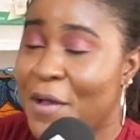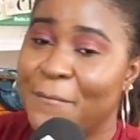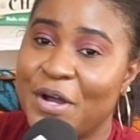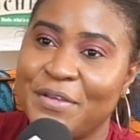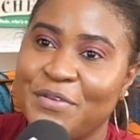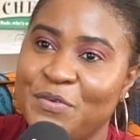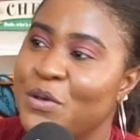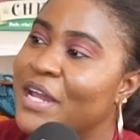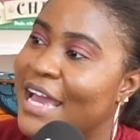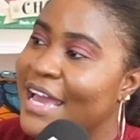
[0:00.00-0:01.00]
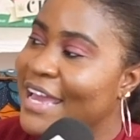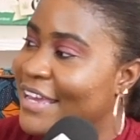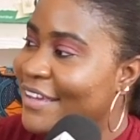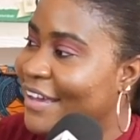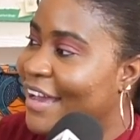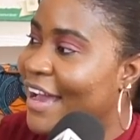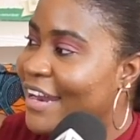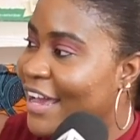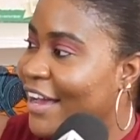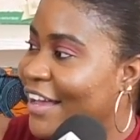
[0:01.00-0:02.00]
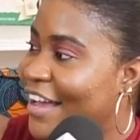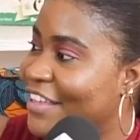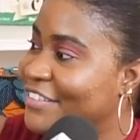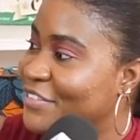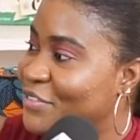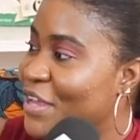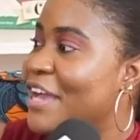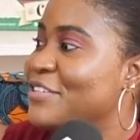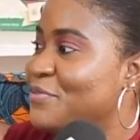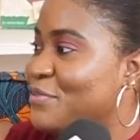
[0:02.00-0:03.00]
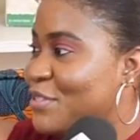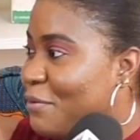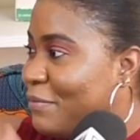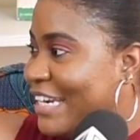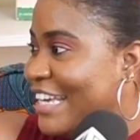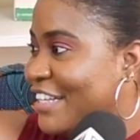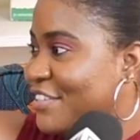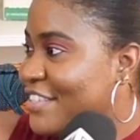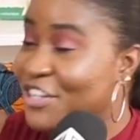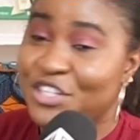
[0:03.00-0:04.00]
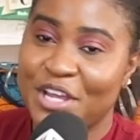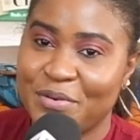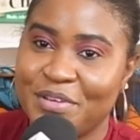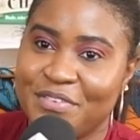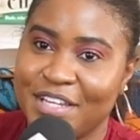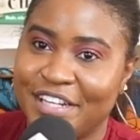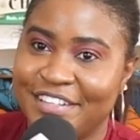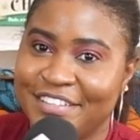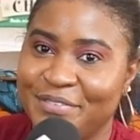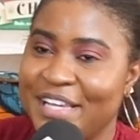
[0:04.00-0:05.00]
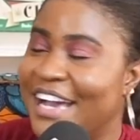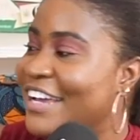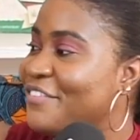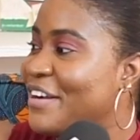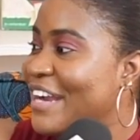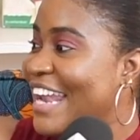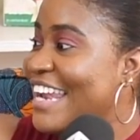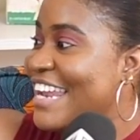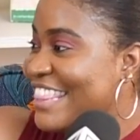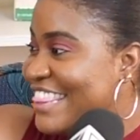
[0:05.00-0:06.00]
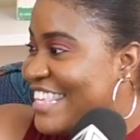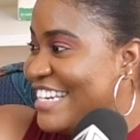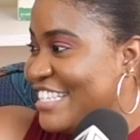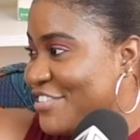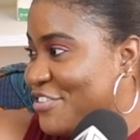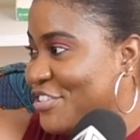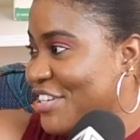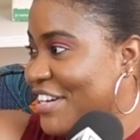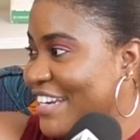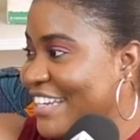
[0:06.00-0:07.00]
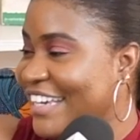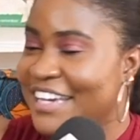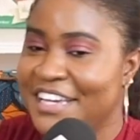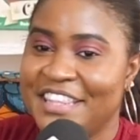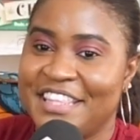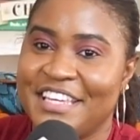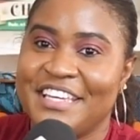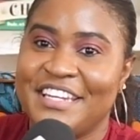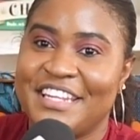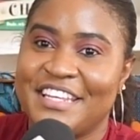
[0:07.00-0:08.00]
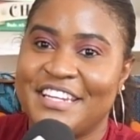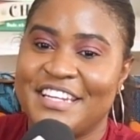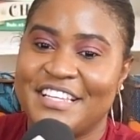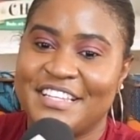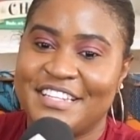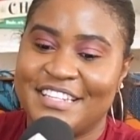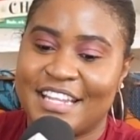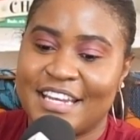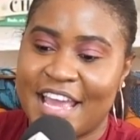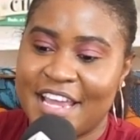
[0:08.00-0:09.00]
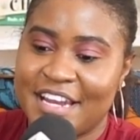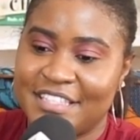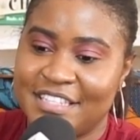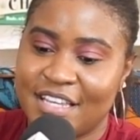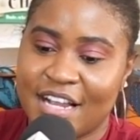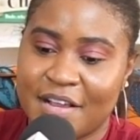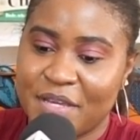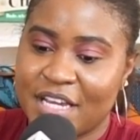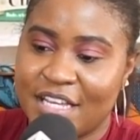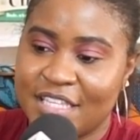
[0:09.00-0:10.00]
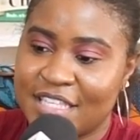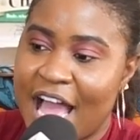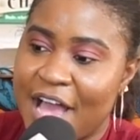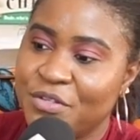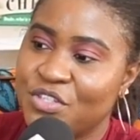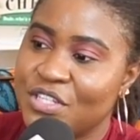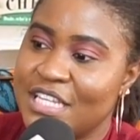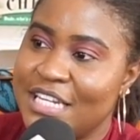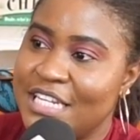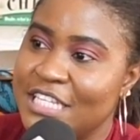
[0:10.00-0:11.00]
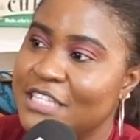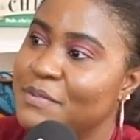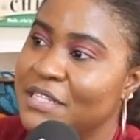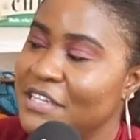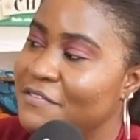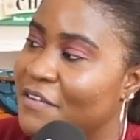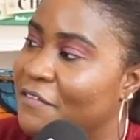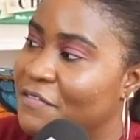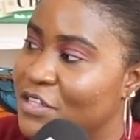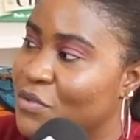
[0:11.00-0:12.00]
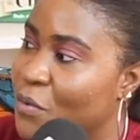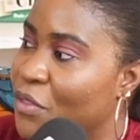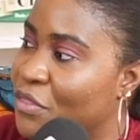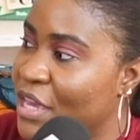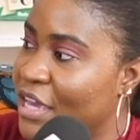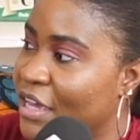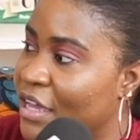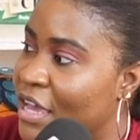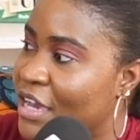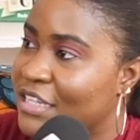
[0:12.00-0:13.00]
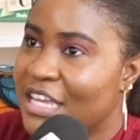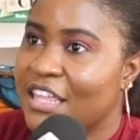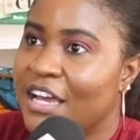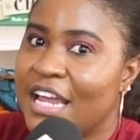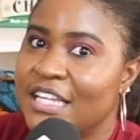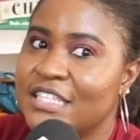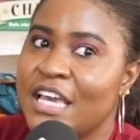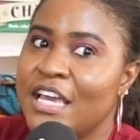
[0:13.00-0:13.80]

But you and I had and somebody else, a shadowy figure, we had a very lengthy discussion the night that it aired, because I was just in disbelief of this whole thing, because I thought that